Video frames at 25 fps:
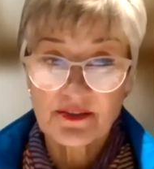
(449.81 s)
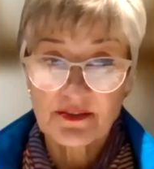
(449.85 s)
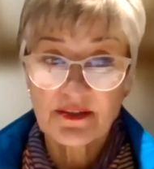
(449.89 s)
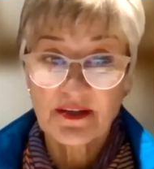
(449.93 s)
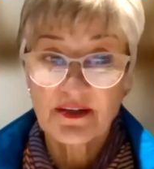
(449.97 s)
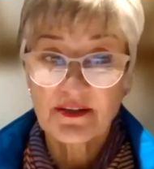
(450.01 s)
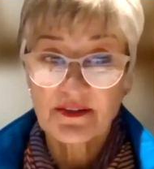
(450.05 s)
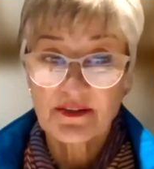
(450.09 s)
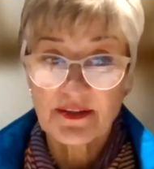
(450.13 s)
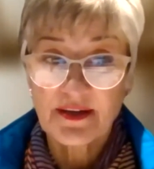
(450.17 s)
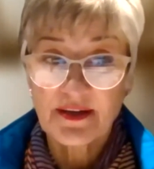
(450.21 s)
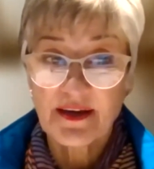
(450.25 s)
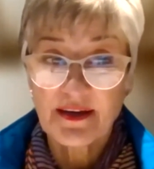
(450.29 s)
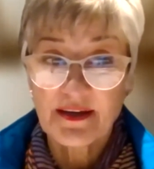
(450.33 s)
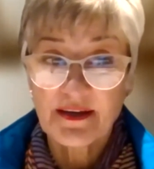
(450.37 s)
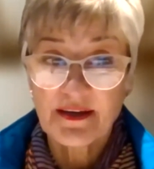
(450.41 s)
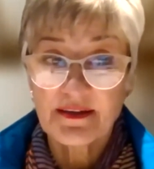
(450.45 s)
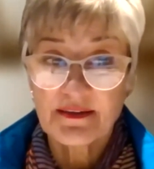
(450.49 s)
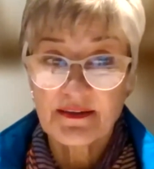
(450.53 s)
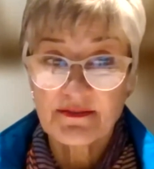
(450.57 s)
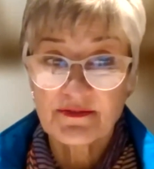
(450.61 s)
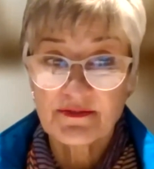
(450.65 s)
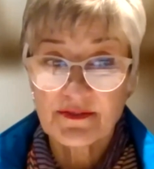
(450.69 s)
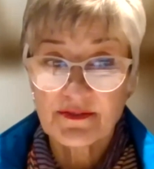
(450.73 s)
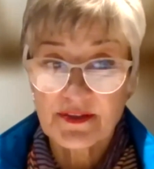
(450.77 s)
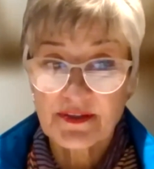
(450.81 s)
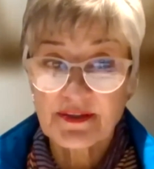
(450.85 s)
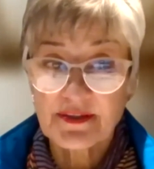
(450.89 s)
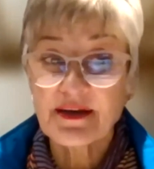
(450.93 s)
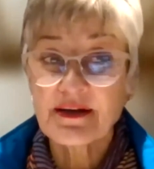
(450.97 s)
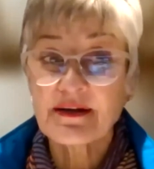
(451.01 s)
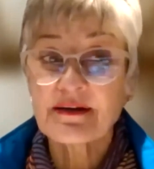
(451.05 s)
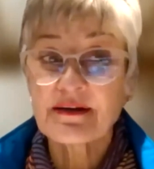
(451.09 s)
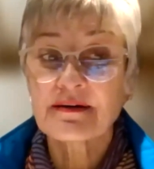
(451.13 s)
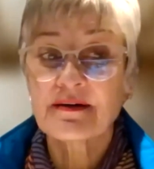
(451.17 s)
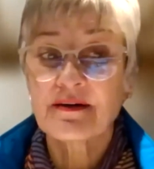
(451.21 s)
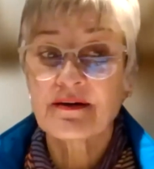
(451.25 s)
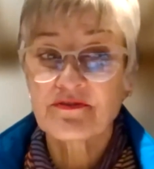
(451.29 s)
You know, they
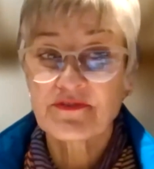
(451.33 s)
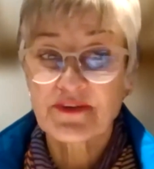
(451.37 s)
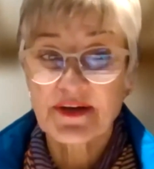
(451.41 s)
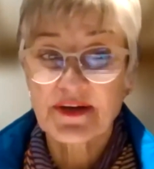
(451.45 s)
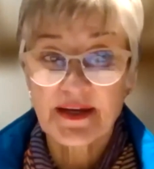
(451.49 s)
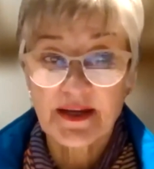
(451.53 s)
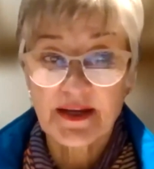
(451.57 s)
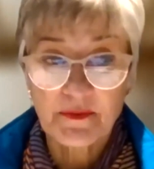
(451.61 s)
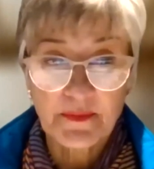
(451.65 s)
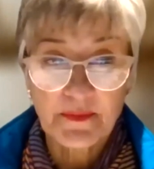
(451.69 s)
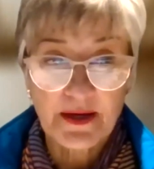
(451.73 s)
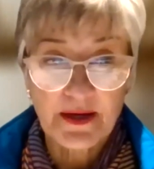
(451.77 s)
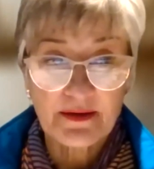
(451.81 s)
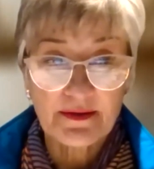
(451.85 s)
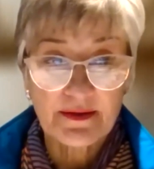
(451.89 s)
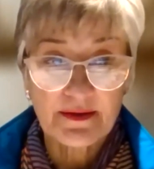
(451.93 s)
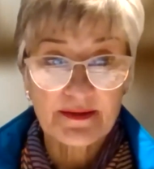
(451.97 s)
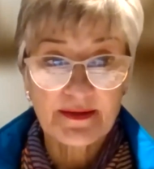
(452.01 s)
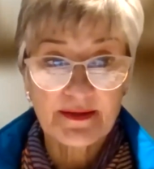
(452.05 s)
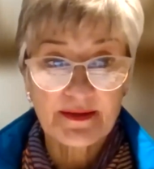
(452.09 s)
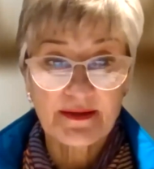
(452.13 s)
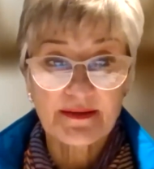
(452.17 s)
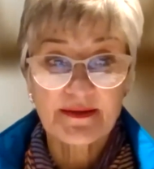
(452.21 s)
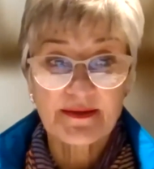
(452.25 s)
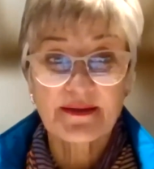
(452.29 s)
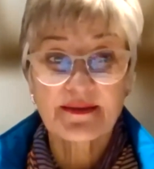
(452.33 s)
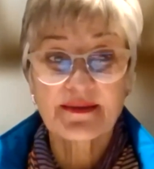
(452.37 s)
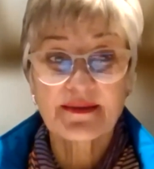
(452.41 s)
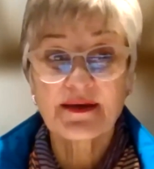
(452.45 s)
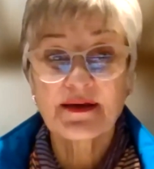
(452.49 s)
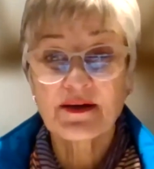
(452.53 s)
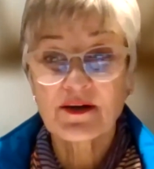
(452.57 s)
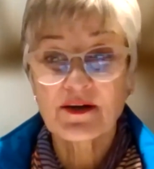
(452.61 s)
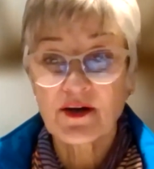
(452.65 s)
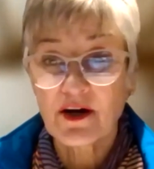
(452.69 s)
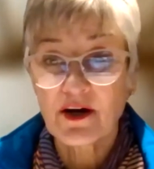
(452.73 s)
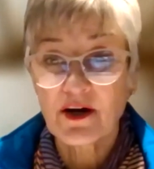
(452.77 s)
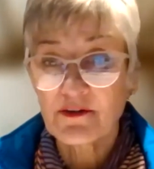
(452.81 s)
think of getting married and they
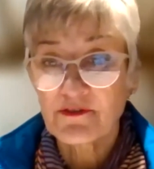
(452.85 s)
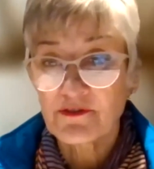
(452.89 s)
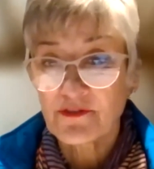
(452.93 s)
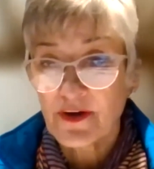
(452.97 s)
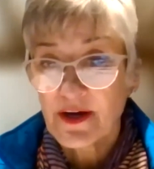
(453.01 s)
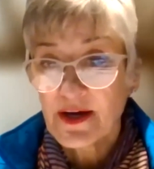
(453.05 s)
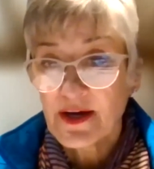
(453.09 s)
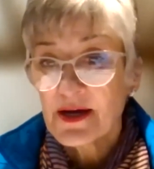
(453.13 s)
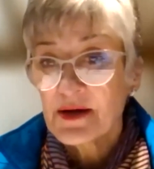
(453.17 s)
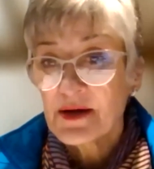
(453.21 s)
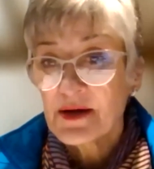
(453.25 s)
think of